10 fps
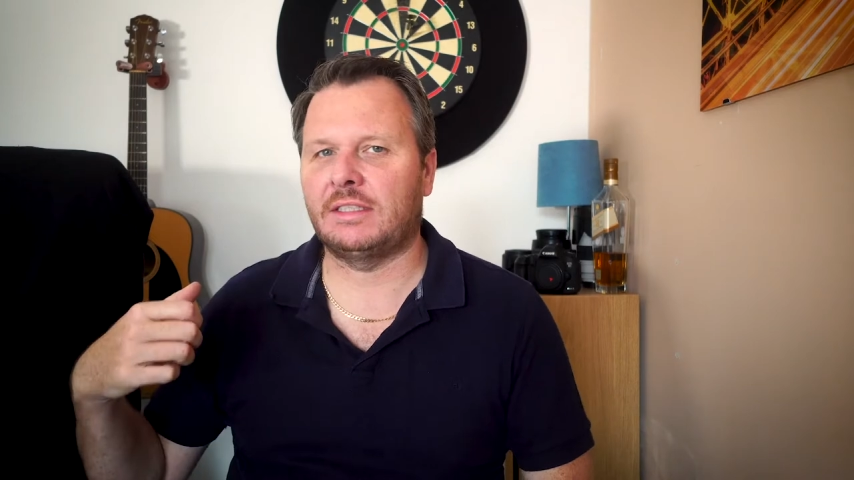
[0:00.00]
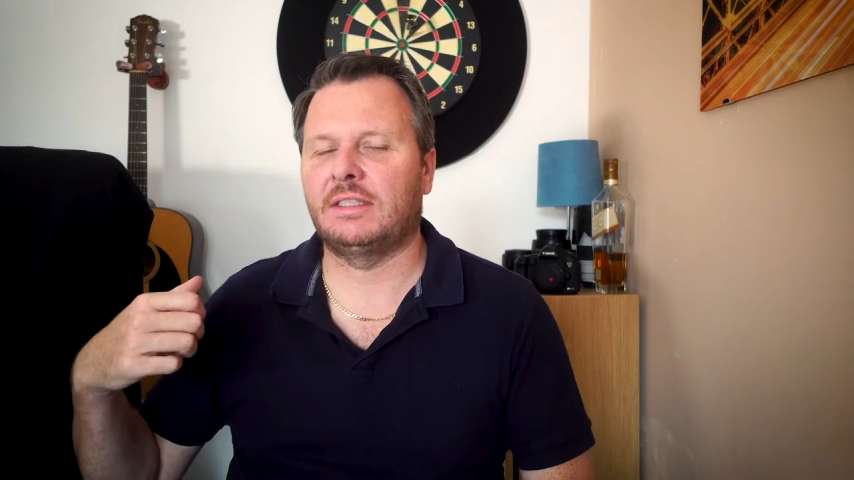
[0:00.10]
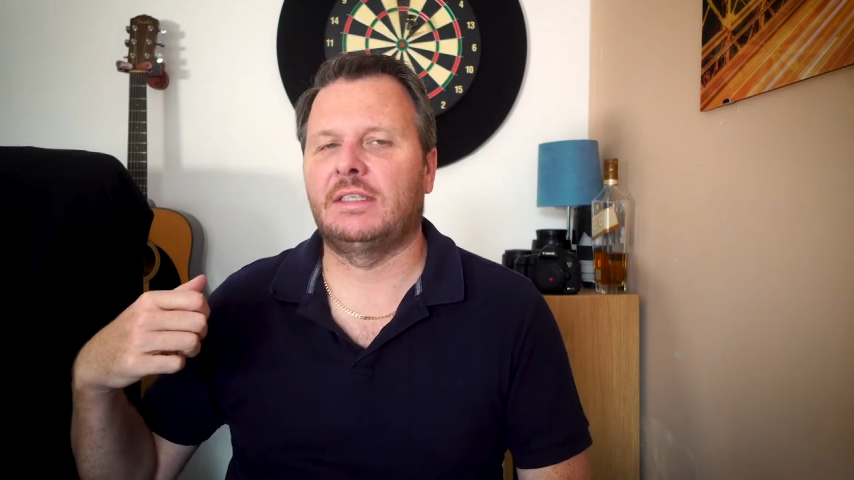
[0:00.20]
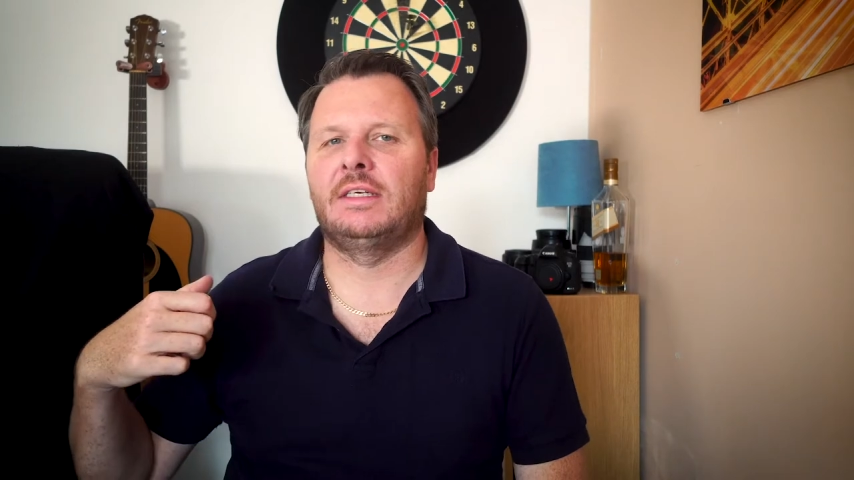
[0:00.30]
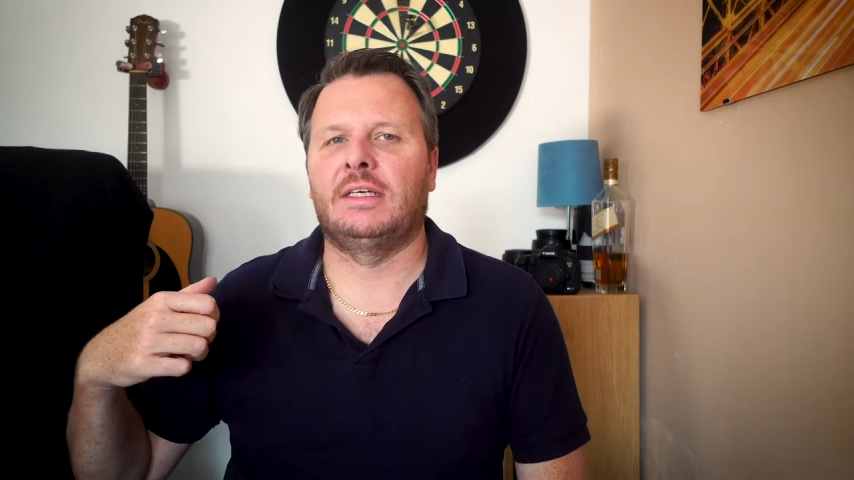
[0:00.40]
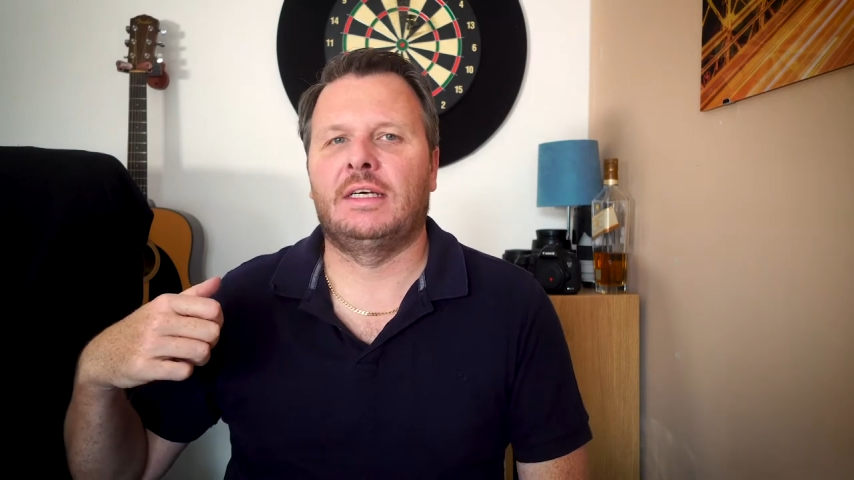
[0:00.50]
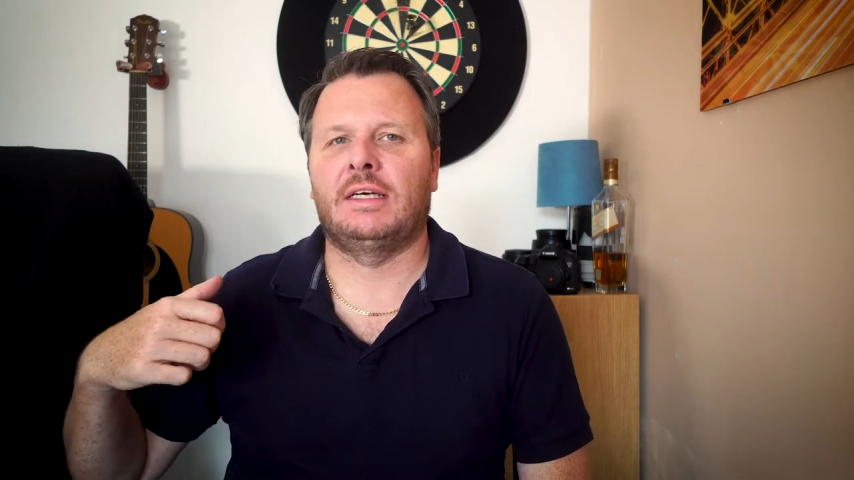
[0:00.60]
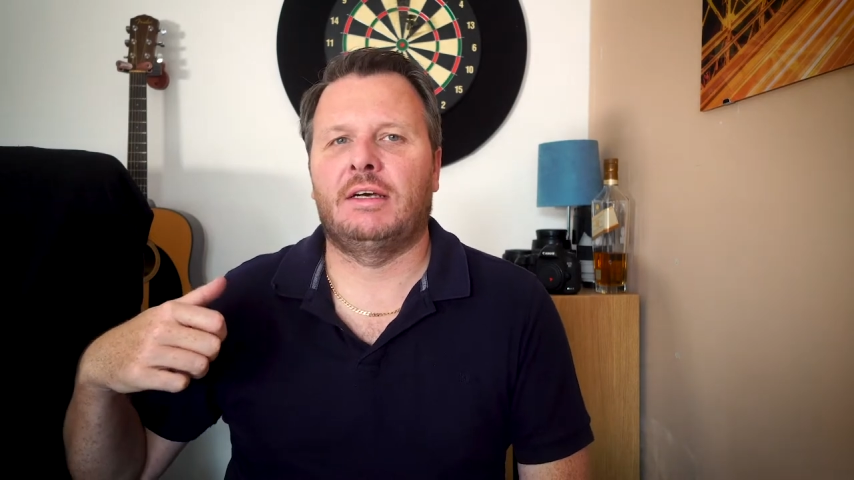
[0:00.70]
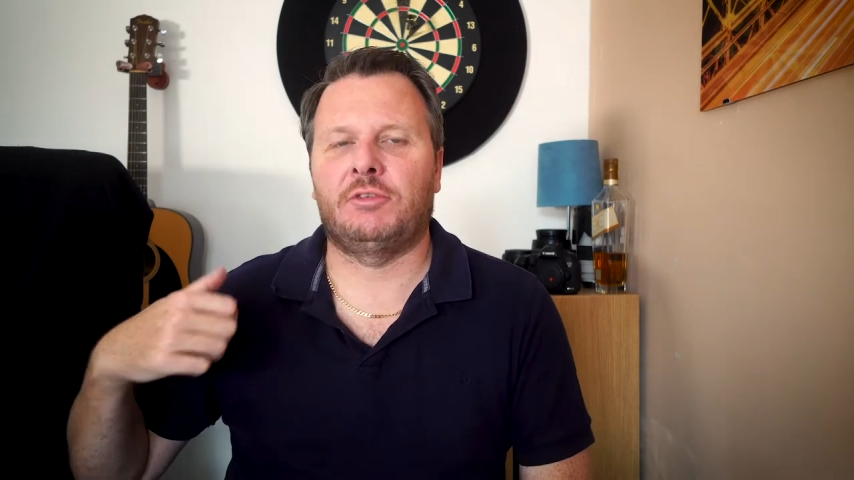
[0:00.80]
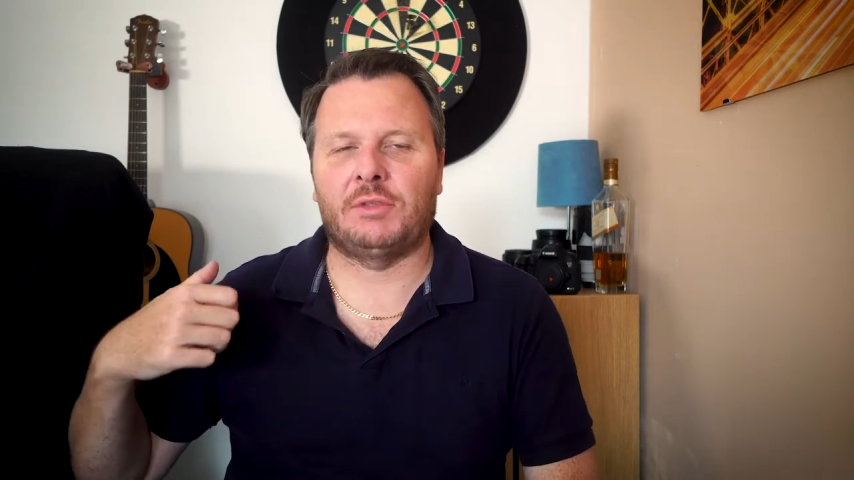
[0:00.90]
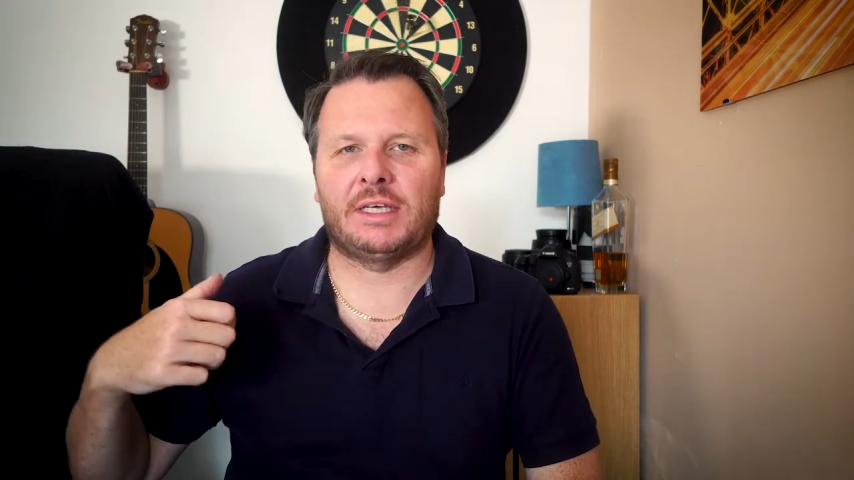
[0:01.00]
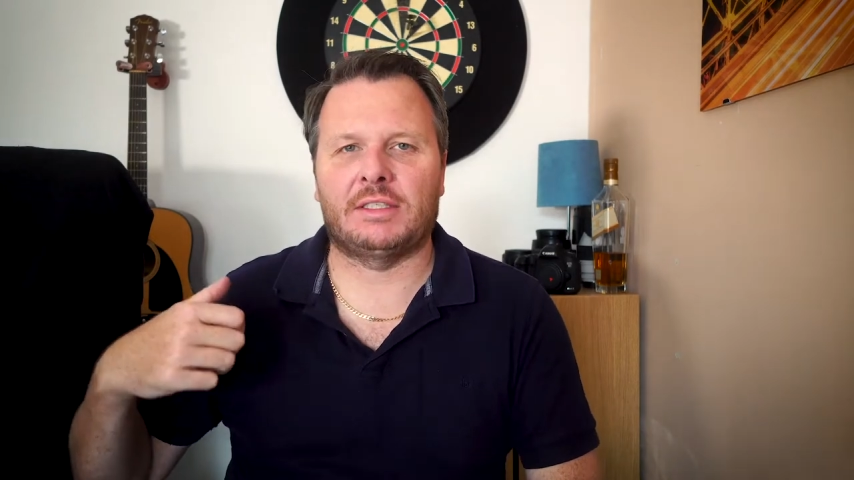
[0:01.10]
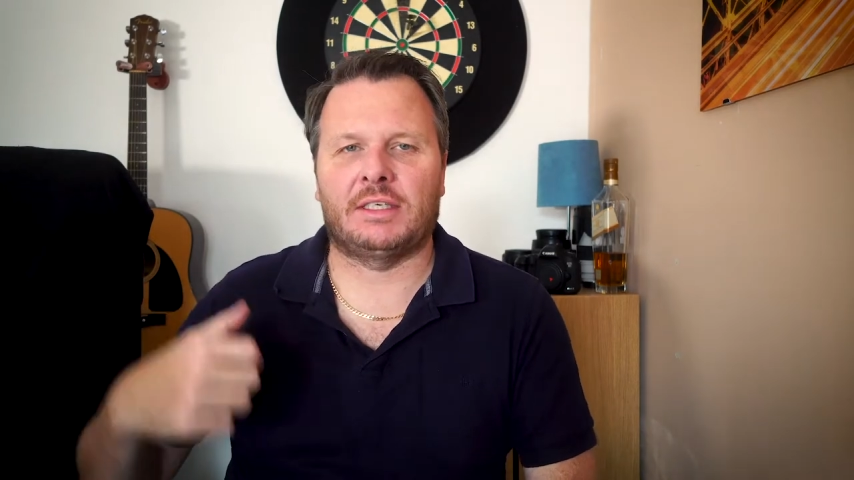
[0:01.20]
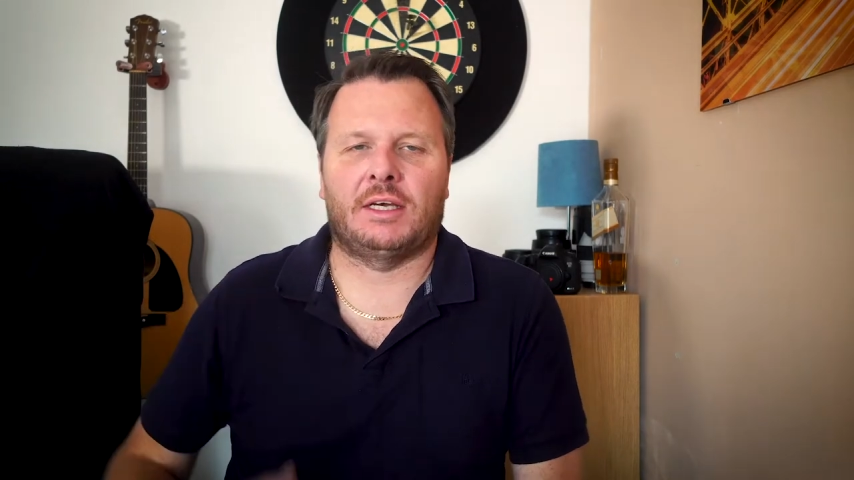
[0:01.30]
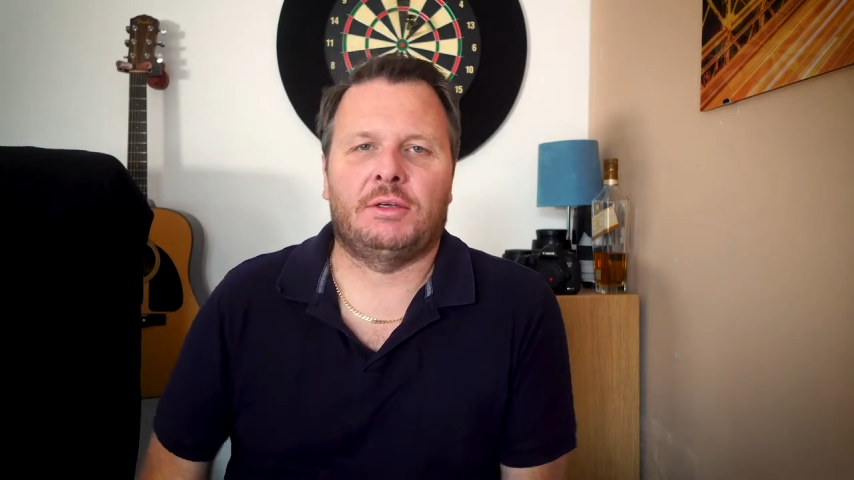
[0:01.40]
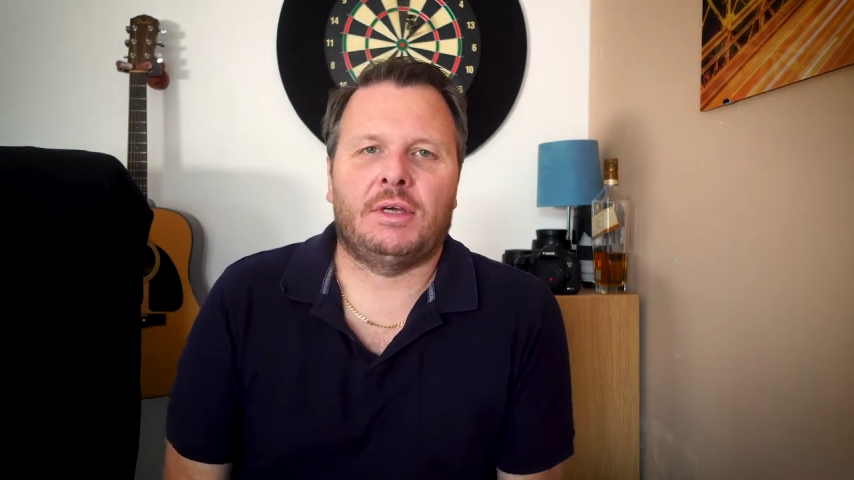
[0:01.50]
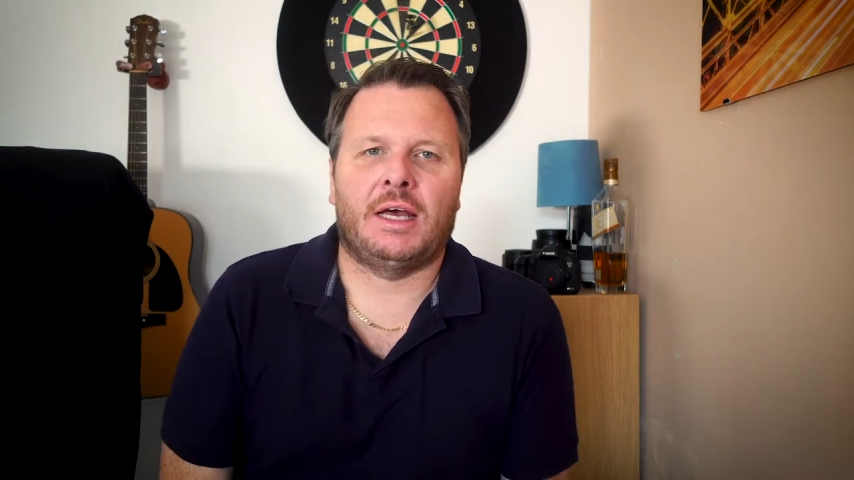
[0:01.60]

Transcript: a few days ago.